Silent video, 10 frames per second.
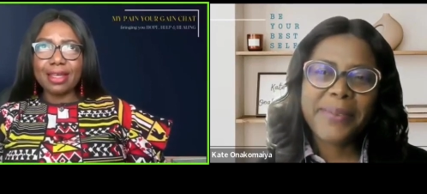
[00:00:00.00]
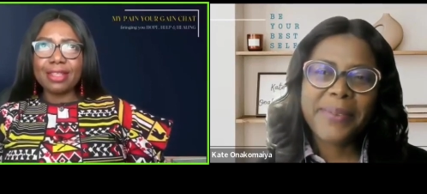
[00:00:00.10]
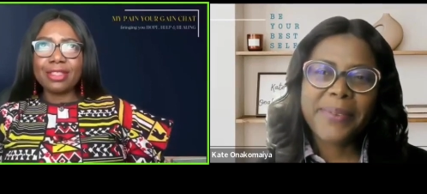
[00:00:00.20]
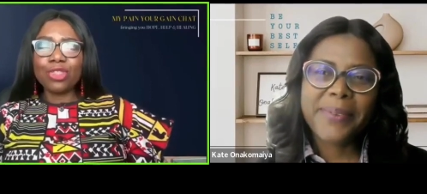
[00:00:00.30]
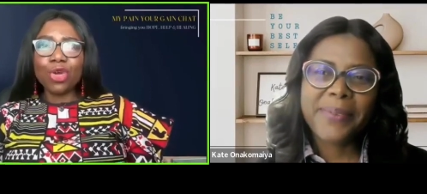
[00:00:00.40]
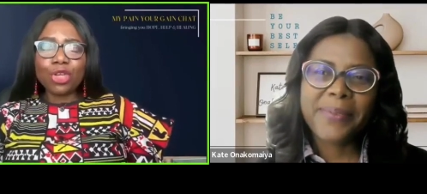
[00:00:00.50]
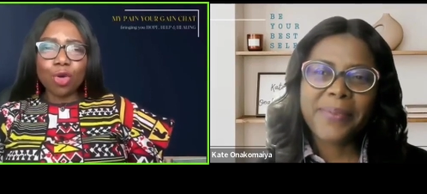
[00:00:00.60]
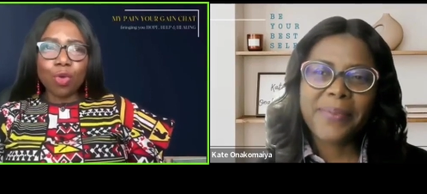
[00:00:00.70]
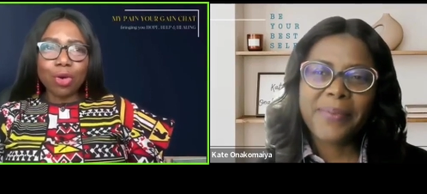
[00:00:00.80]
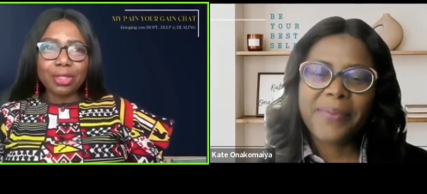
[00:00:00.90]
Speaker 1: knowing your
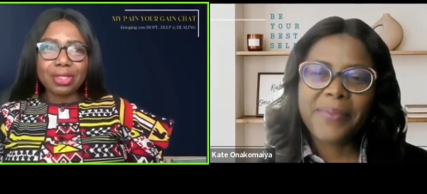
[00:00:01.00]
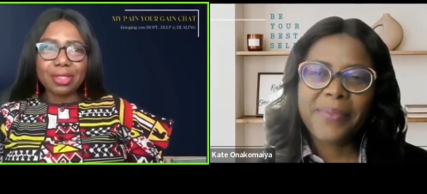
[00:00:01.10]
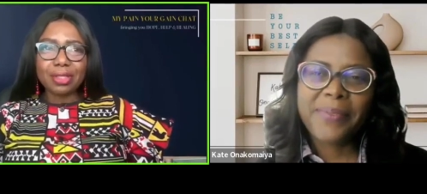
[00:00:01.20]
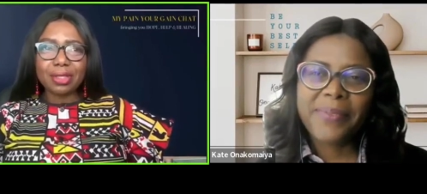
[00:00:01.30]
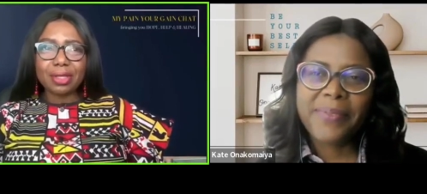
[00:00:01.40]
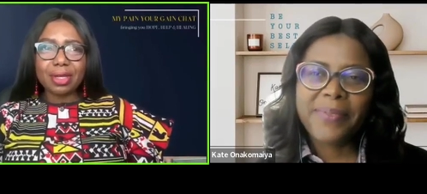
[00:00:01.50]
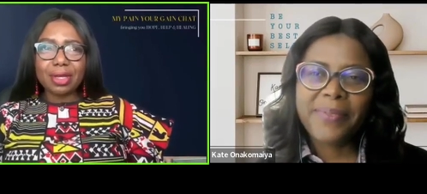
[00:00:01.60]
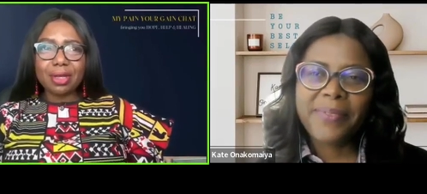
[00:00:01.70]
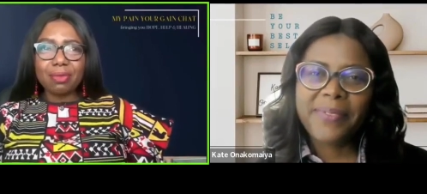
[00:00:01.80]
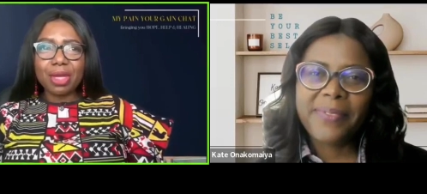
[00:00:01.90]
worth,
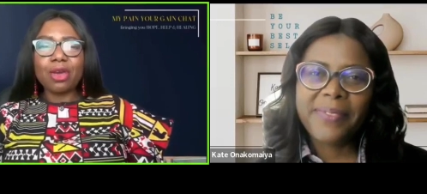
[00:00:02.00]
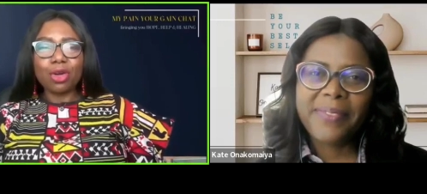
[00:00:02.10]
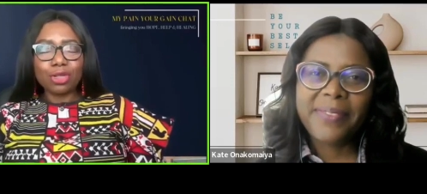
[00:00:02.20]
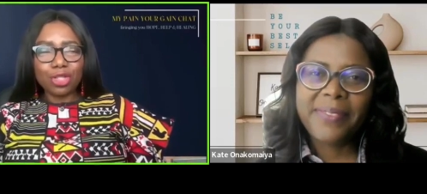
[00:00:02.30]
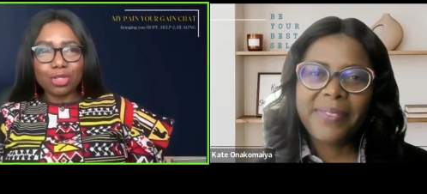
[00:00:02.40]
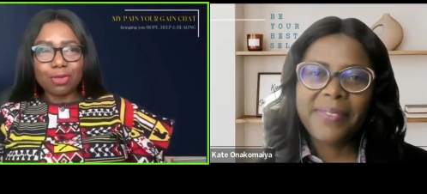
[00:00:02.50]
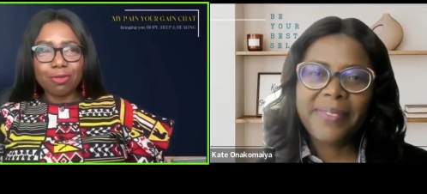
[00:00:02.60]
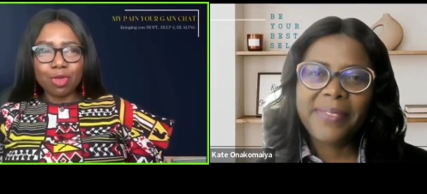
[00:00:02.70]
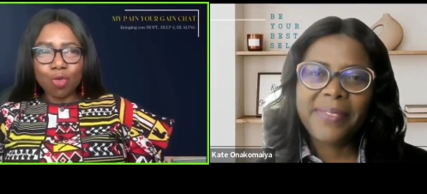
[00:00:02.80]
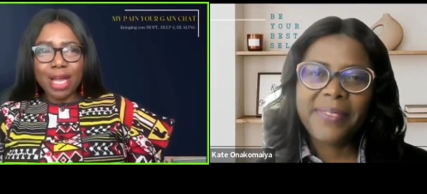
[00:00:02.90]
being conscious of
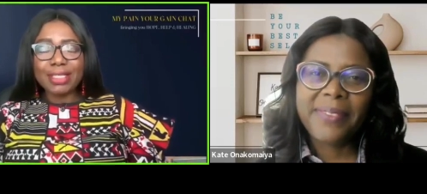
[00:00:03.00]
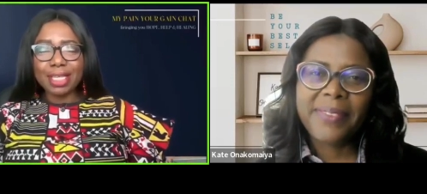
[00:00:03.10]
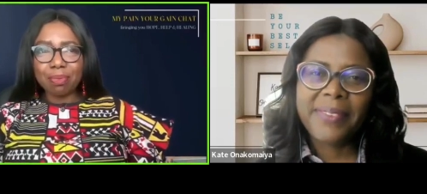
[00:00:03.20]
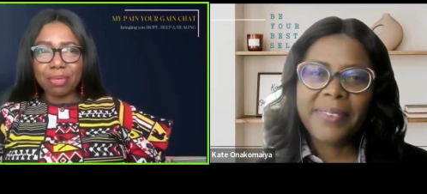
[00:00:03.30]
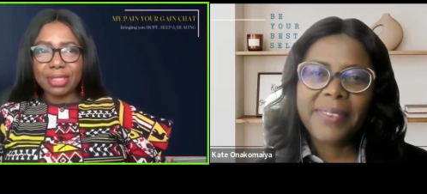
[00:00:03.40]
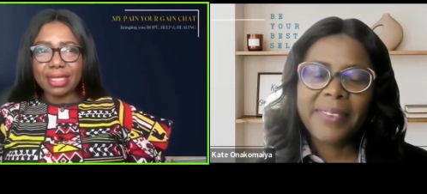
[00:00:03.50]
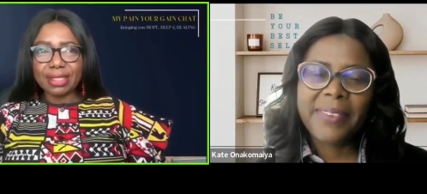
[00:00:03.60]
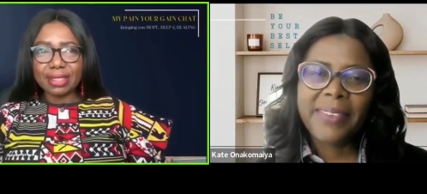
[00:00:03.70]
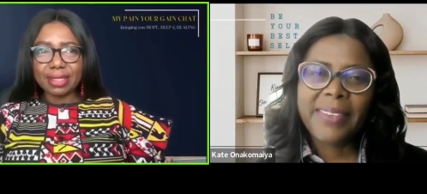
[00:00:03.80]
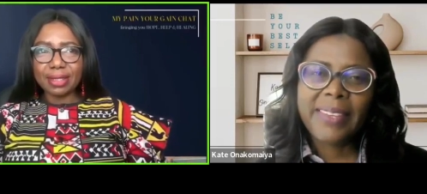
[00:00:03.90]
it? Why is it
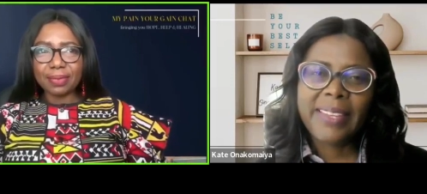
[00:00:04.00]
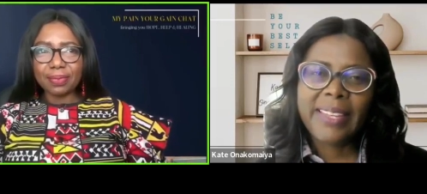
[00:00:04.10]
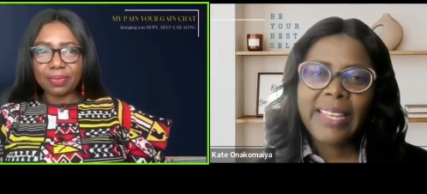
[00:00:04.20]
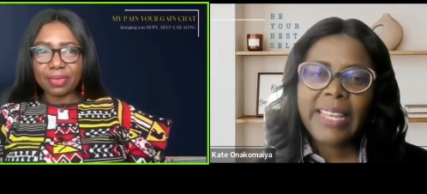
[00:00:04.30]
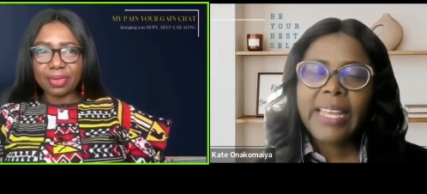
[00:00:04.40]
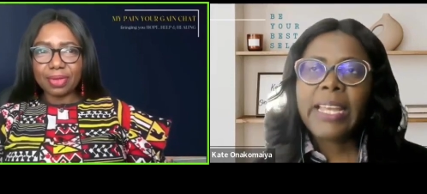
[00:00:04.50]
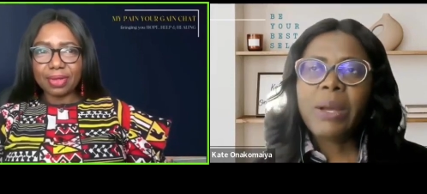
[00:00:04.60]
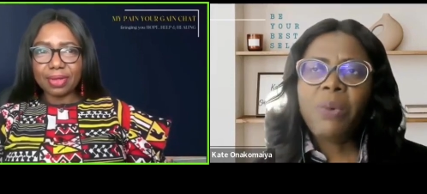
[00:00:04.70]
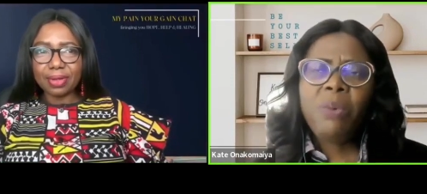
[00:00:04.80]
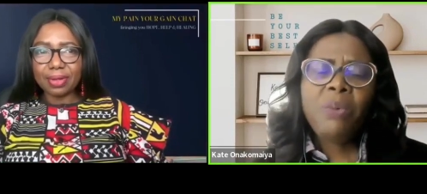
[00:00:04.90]
important?
Speaker 2: Yeah,
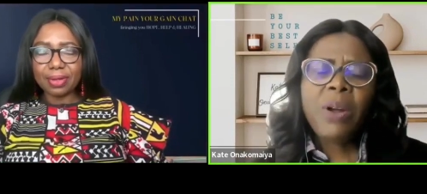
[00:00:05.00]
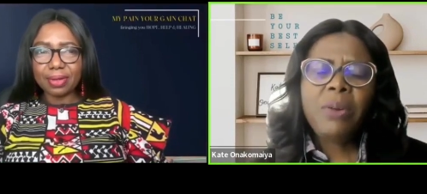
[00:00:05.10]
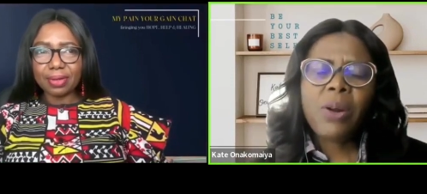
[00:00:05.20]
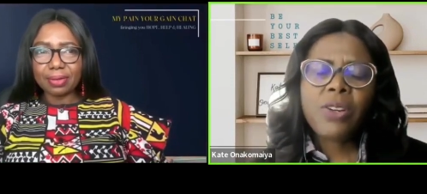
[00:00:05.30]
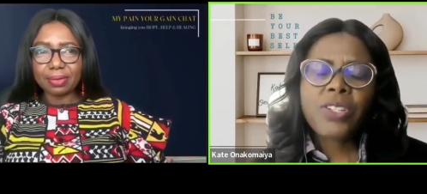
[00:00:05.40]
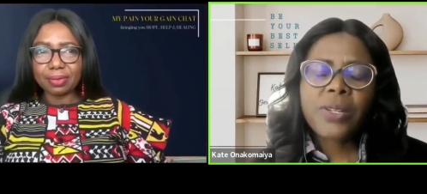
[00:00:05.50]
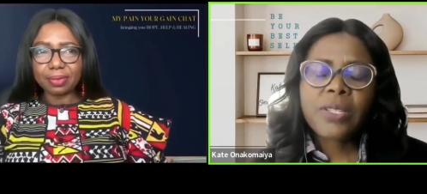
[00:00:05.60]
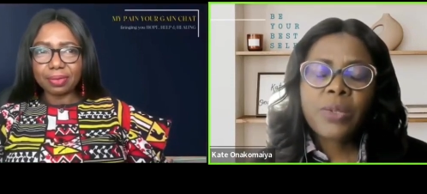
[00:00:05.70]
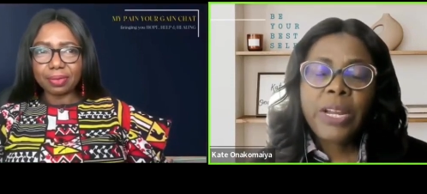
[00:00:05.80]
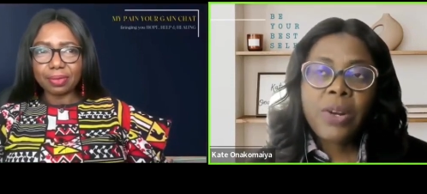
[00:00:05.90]
when you're conscious,
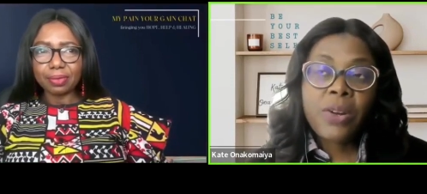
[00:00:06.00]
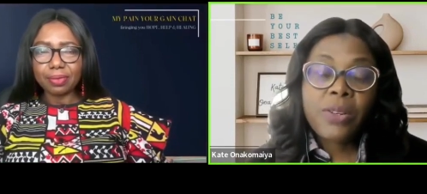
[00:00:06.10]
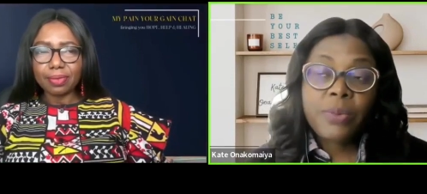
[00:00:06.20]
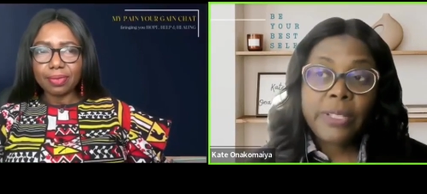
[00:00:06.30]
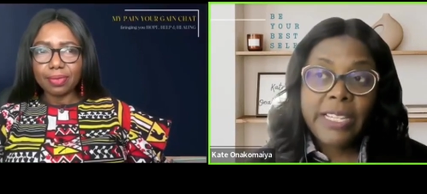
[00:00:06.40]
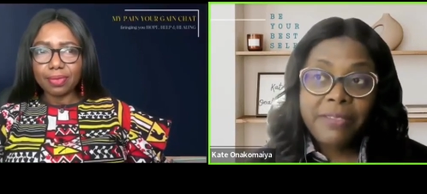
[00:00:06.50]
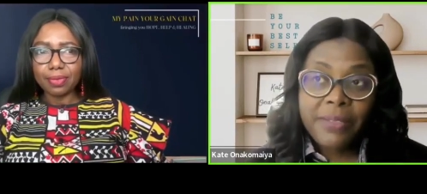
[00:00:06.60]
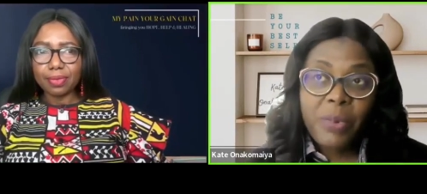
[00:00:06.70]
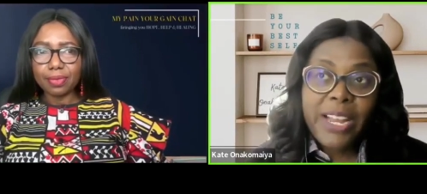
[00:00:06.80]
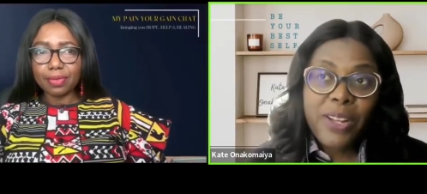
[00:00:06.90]
when you're def-
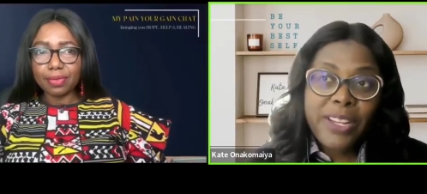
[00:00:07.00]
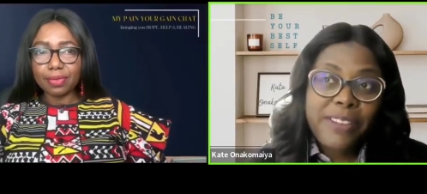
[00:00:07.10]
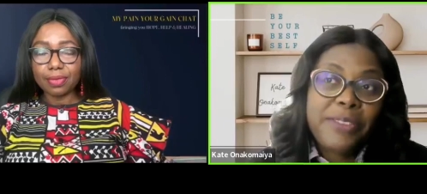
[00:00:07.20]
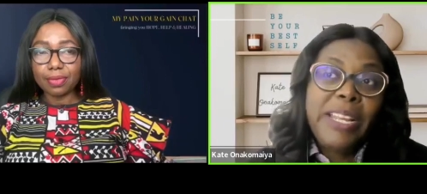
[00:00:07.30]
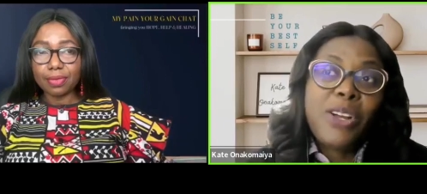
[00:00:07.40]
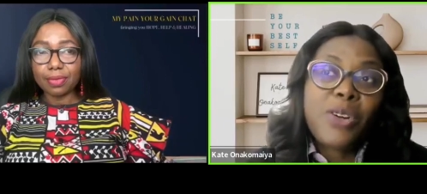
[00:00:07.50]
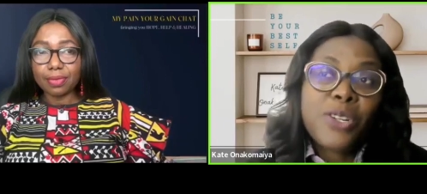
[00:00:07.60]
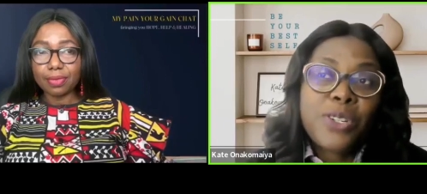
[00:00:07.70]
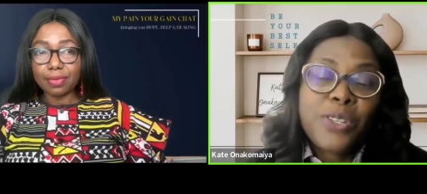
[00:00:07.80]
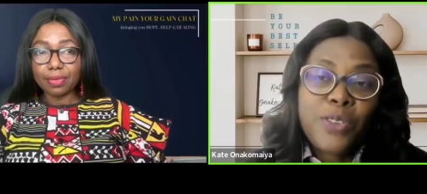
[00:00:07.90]
when you're def- when you're
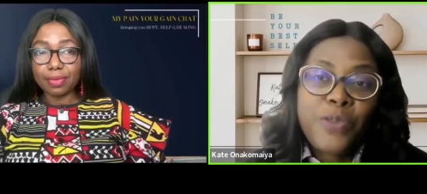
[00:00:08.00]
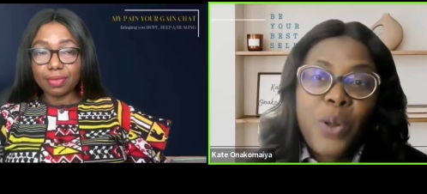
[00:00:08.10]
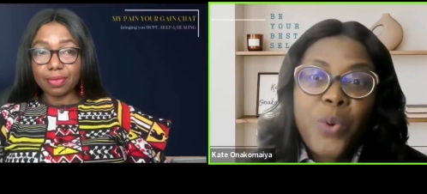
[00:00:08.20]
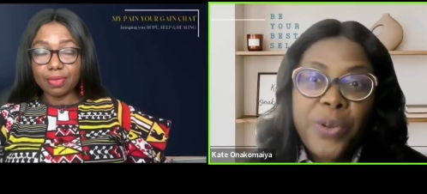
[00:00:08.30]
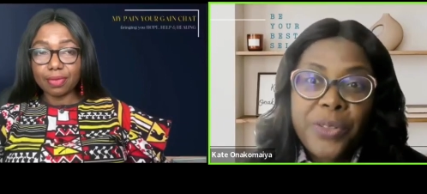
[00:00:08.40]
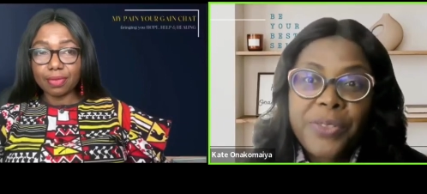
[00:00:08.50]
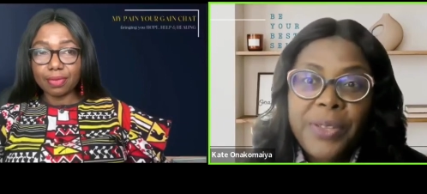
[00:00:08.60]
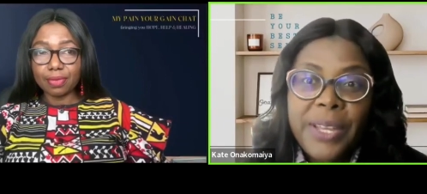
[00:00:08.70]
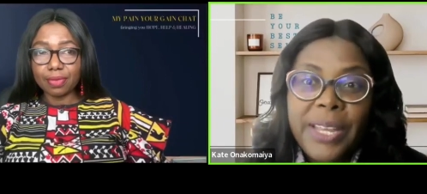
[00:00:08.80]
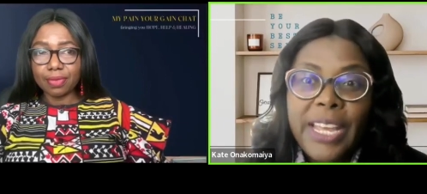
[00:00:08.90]
conscious of your worth,
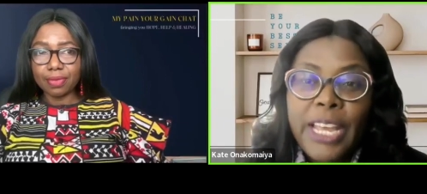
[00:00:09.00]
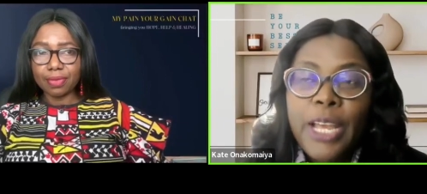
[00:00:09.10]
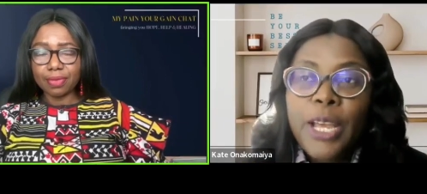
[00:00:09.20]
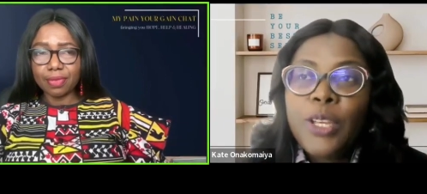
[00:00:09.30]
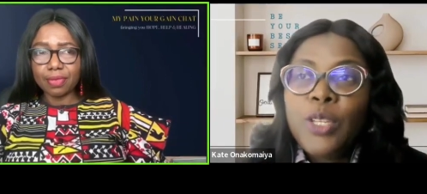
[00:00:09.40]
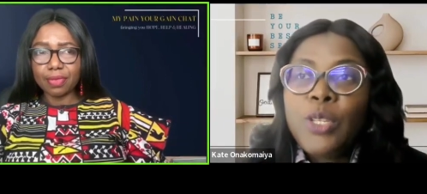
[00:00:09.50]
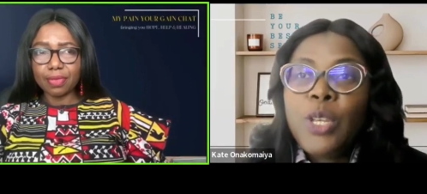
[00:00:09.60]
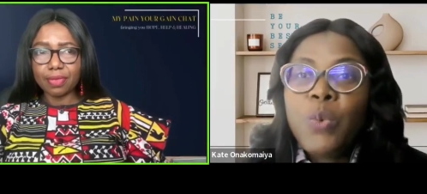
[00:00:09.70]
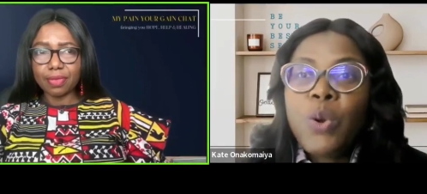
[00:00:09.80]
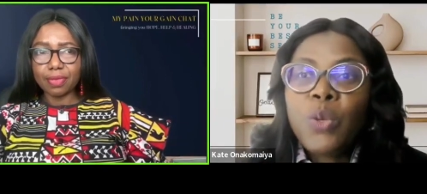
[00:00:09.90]
mm. you
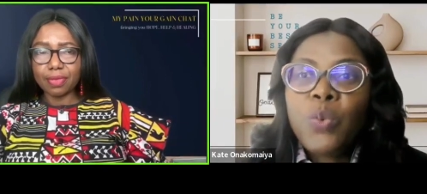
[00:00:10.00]
would